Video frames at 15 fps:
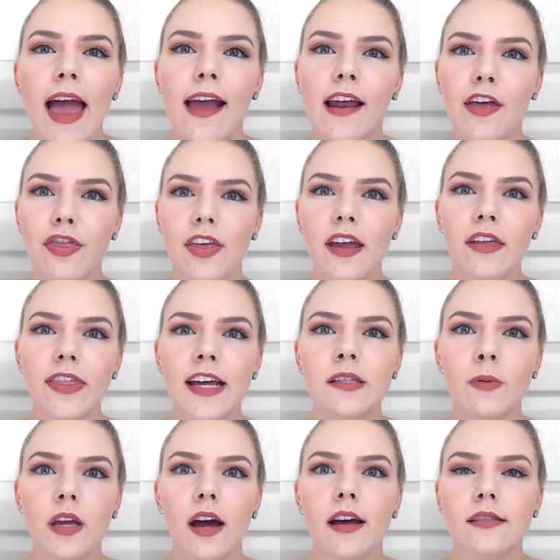And I think that's
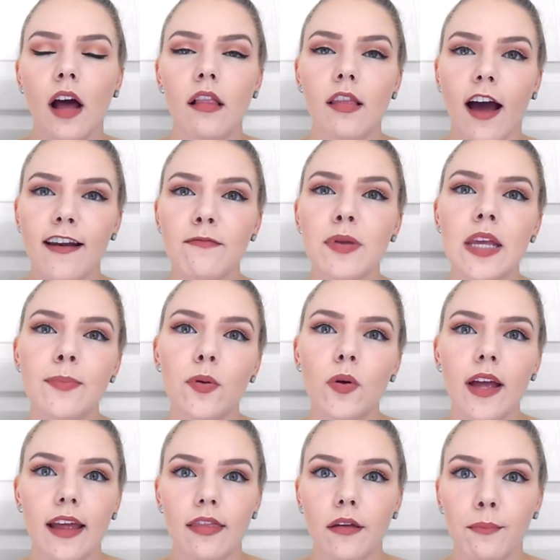because a lot of people
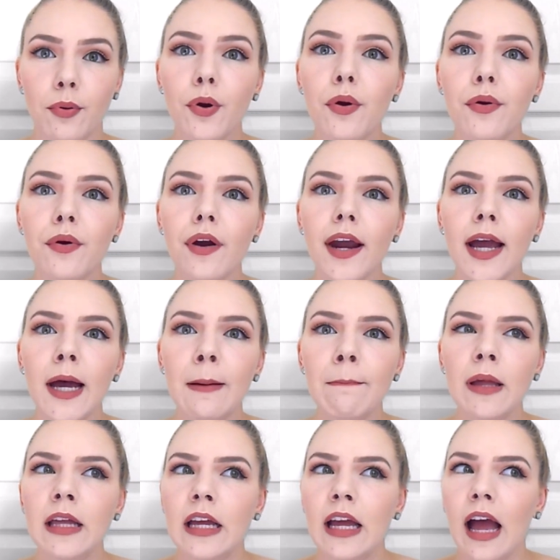in the
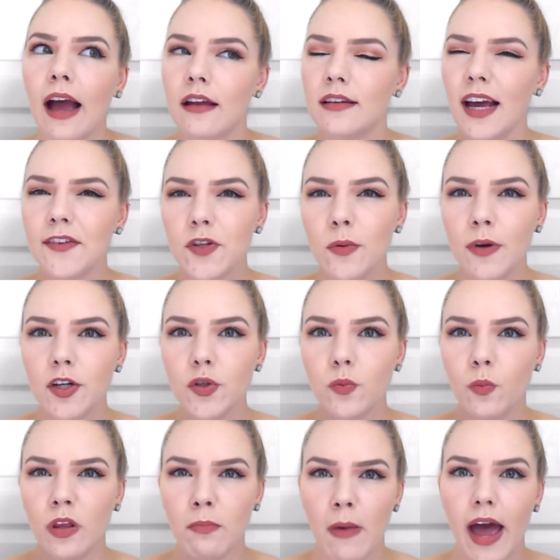program not so much
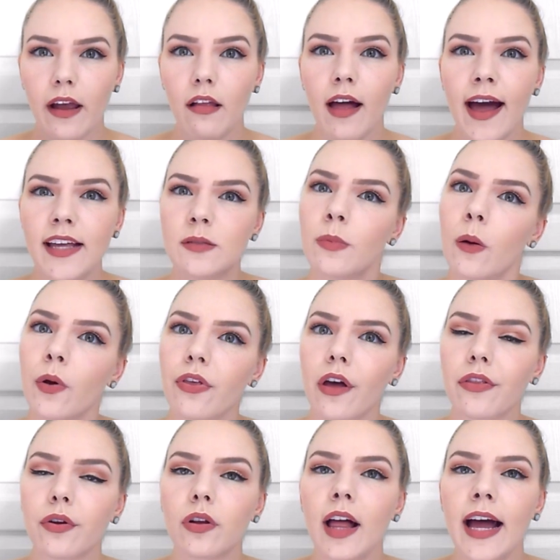with my class, but with
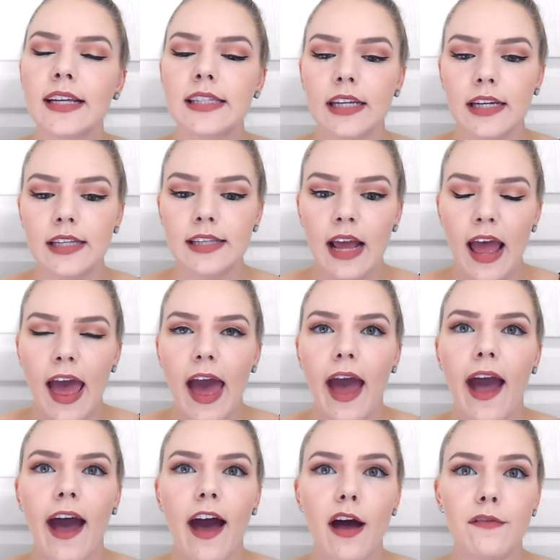other classes,
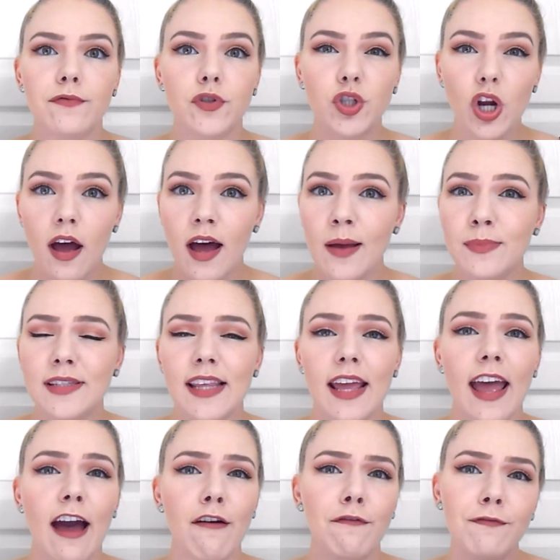have jobs,
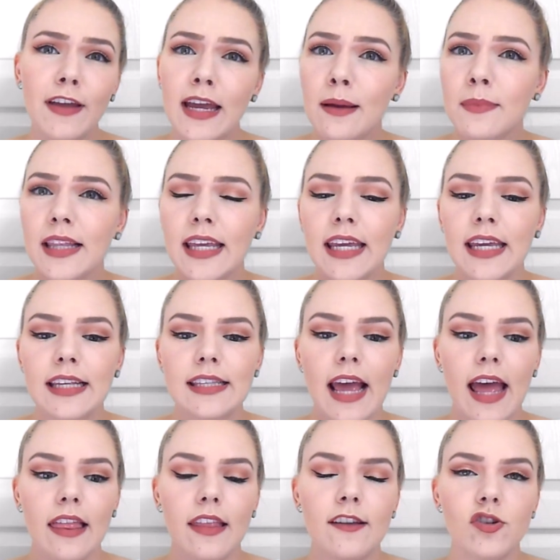they have families,
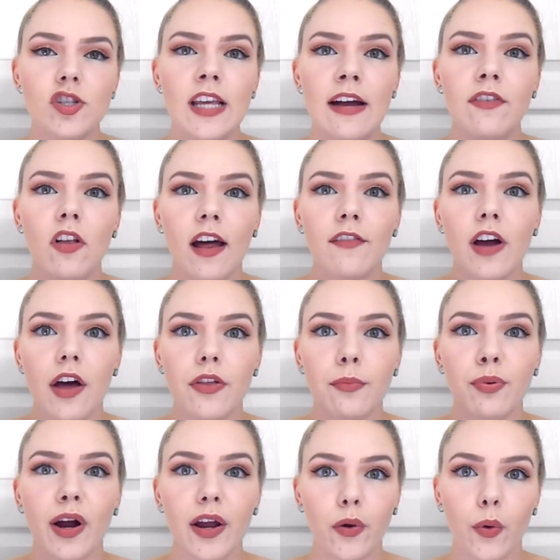and they just have a lot of other
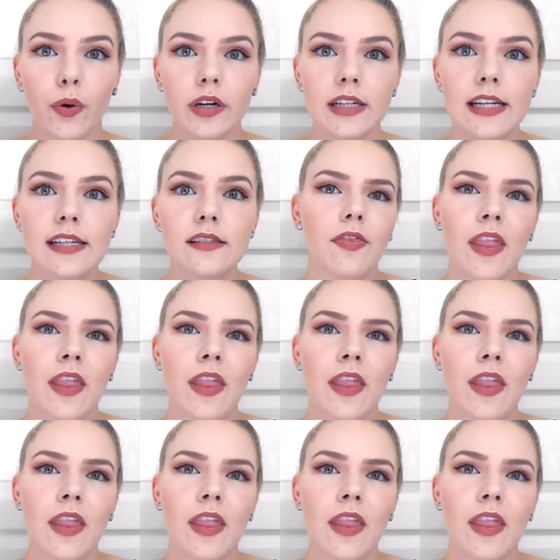priorities.